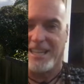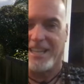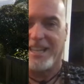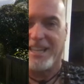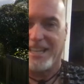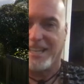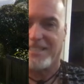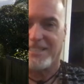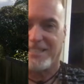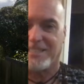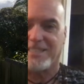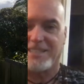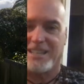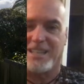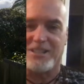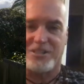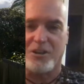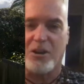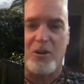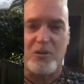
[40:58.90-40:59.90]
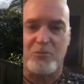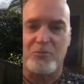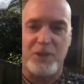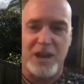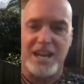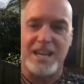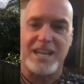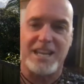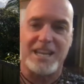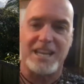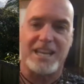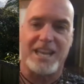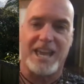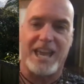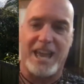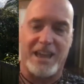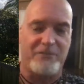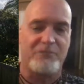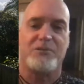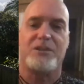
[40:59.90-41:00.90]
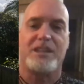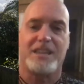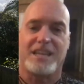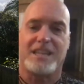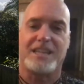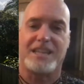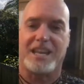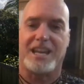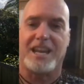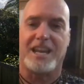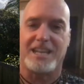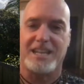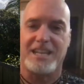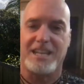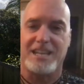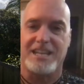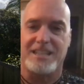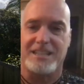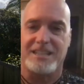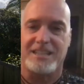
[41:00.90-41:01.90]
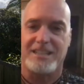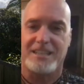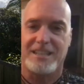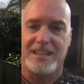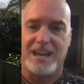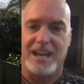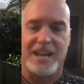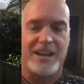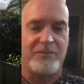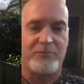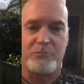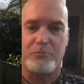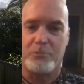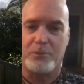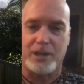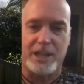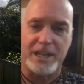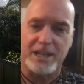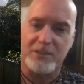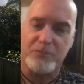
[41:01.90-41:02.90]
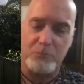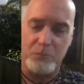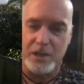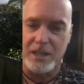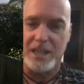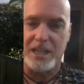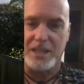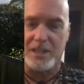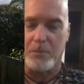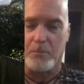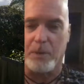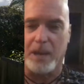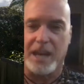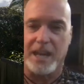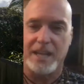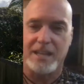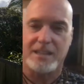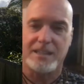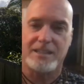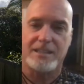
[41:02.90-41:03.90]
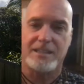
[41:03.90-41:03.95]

it's already everything that I need. I have plenty of money in the bank.